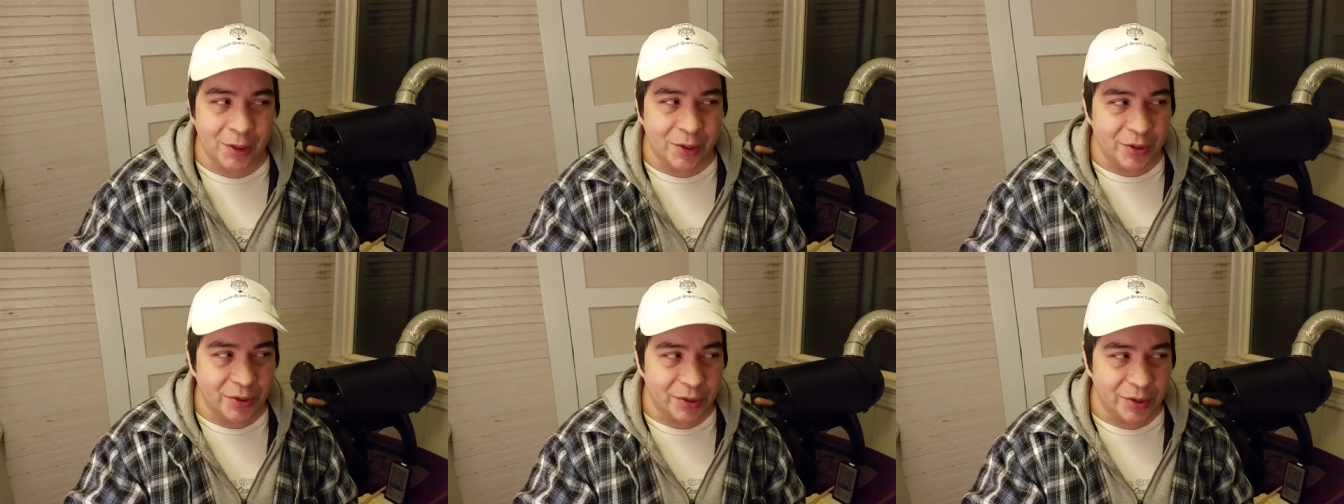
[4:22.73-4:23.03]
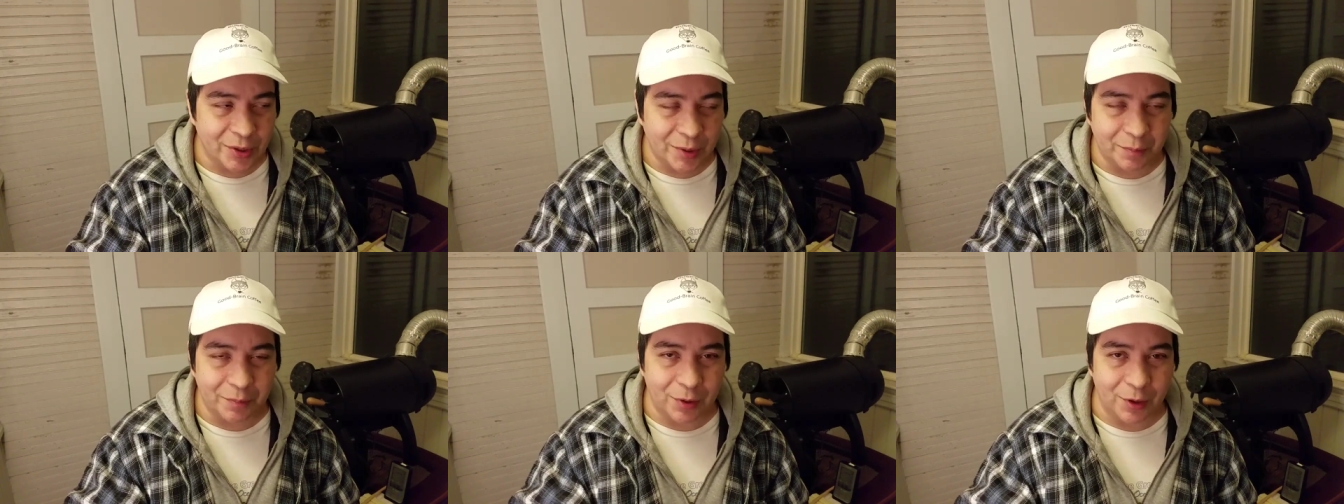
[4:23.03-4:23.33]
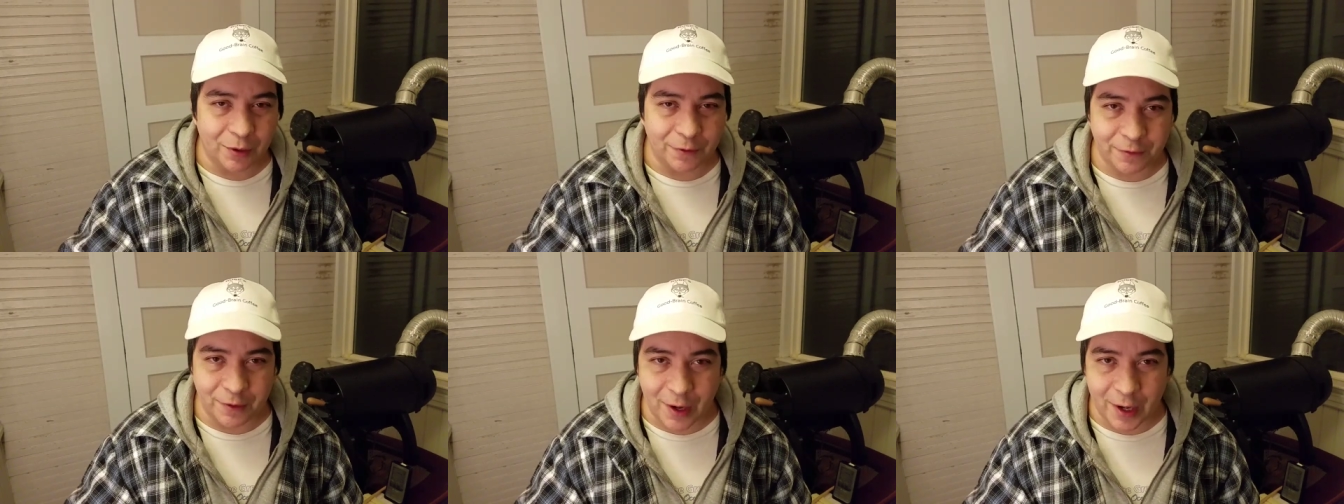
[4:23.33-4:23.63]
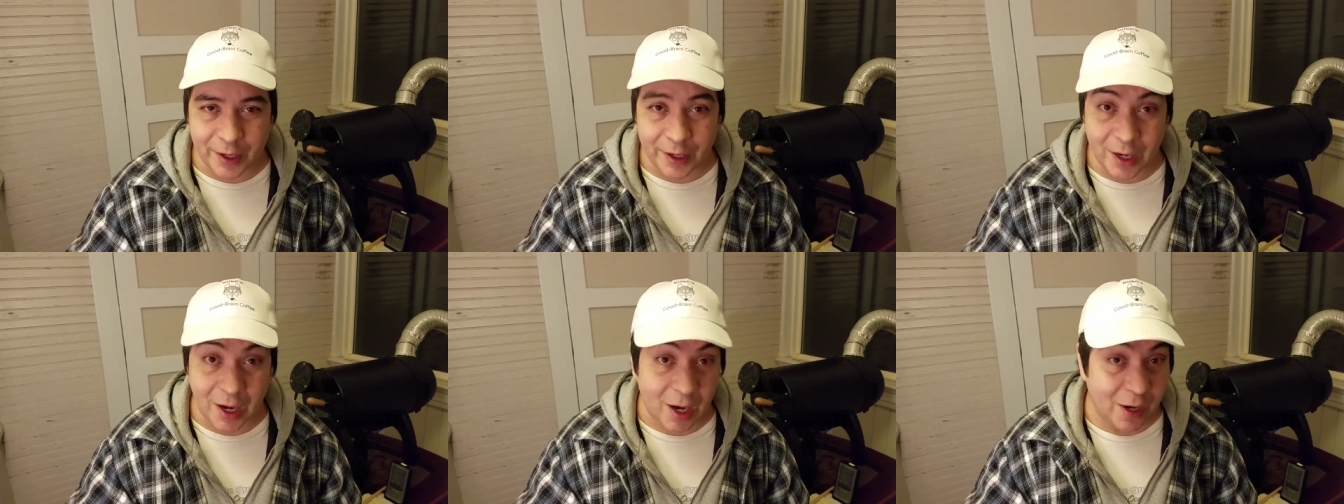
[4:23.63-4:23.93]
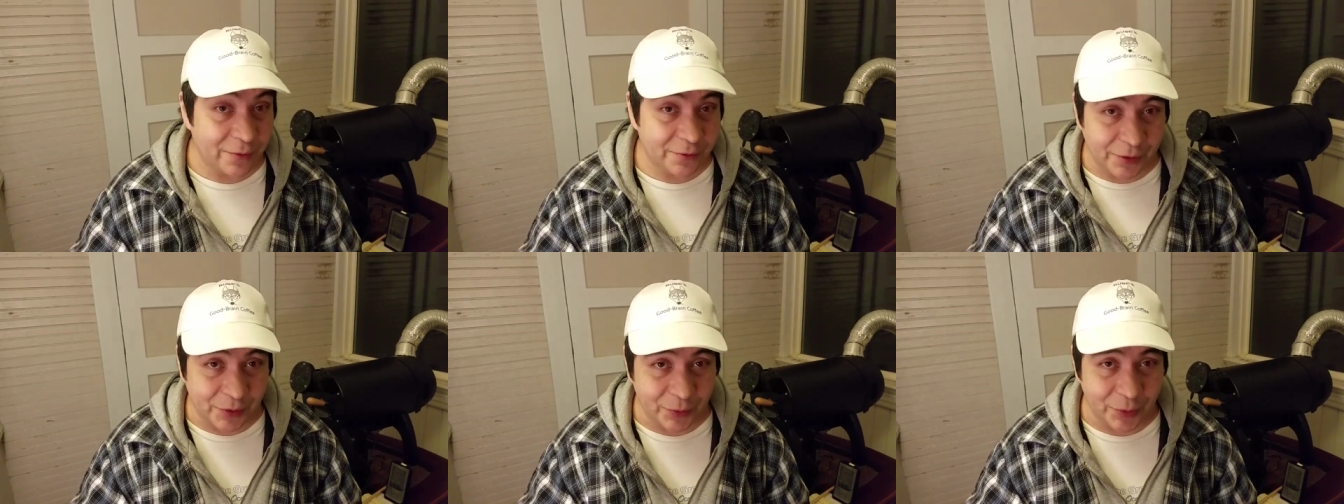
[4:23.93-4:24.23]
simplify
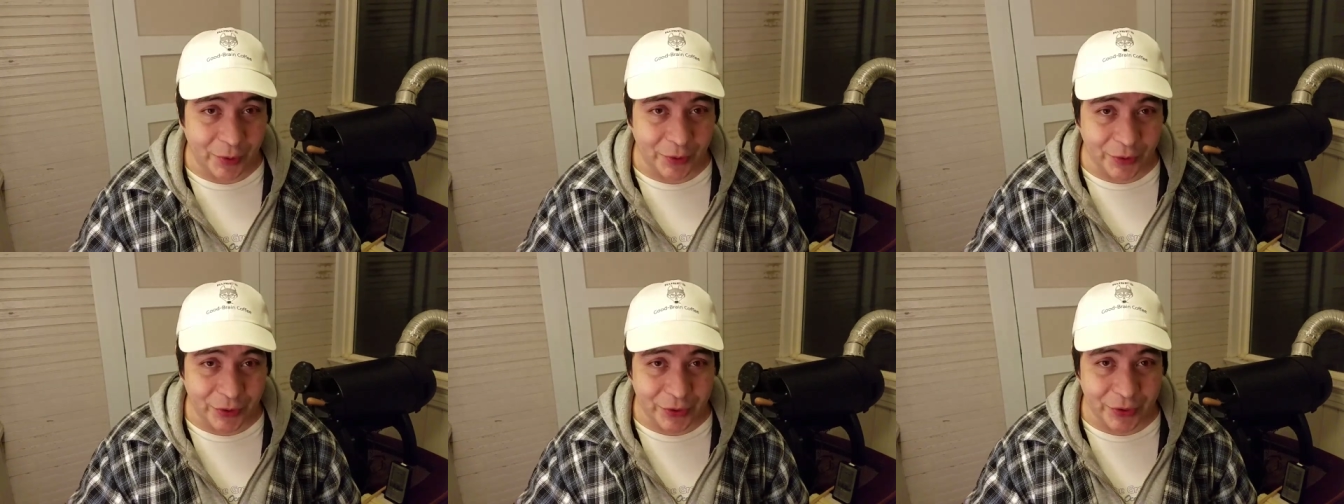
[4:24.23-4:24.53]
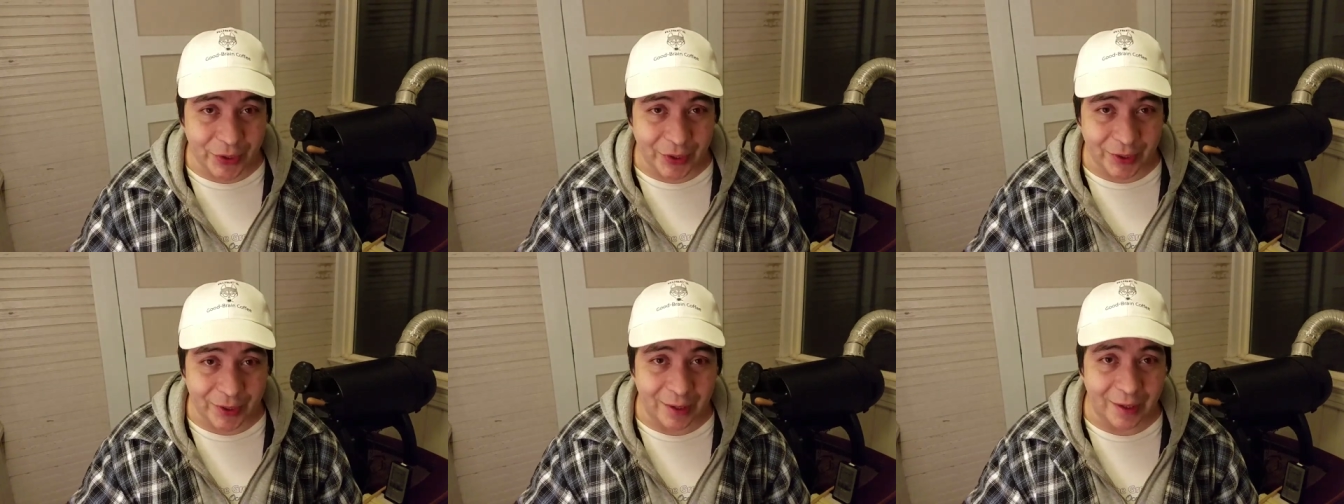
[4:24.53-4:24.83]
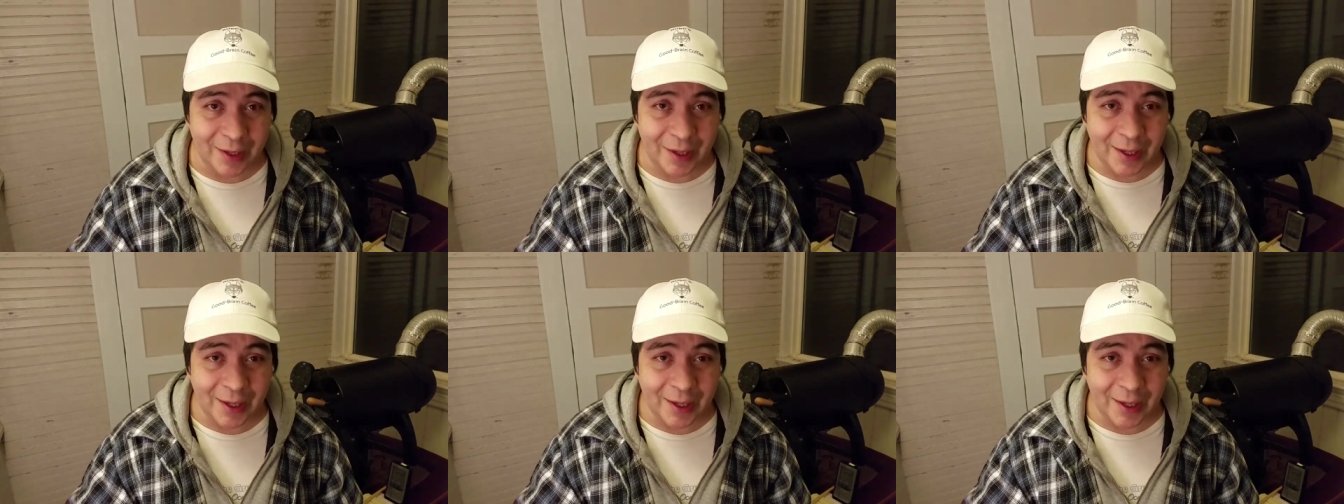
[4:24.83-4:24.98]
coffee roasting.